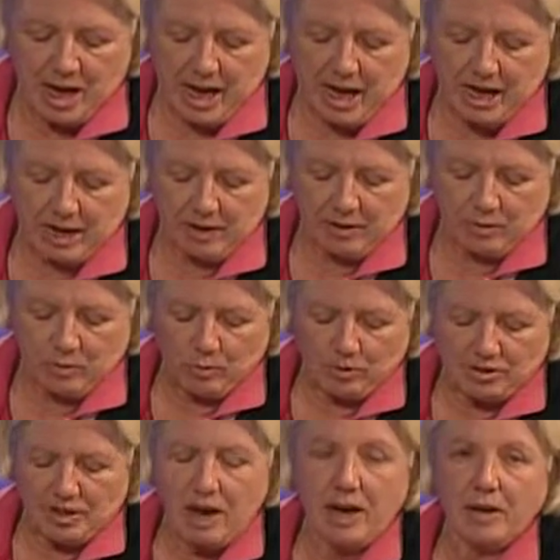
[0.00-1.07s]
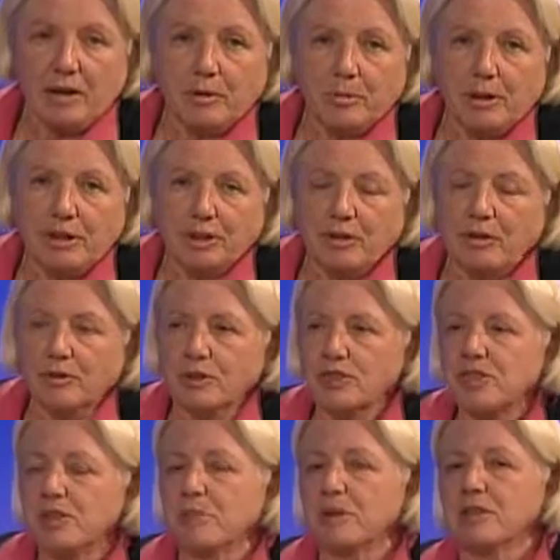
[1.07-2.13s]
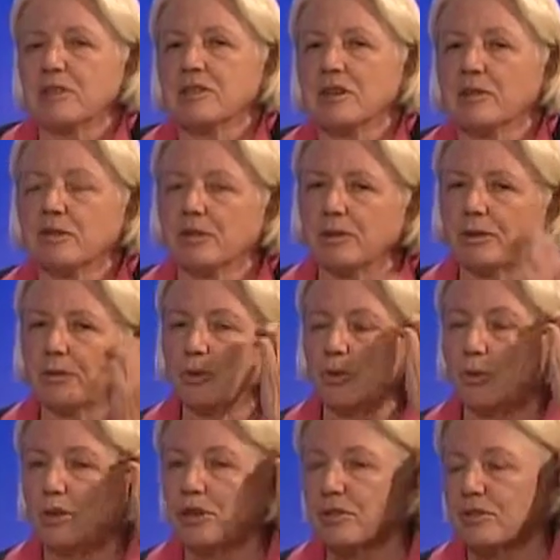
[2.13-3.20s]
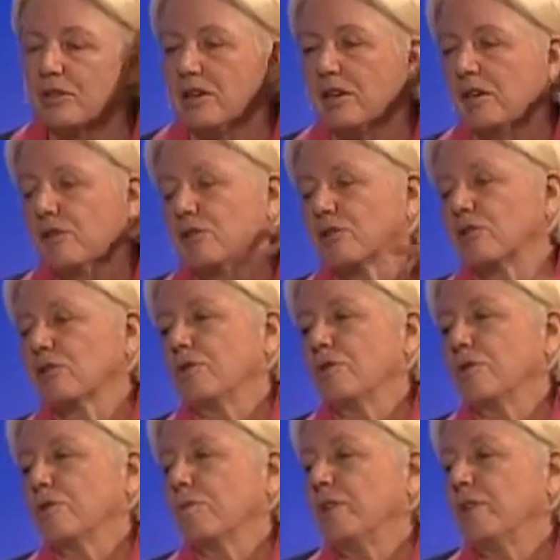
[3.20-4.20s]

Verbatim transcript: and was hired by the University of Minnesota a few years ago to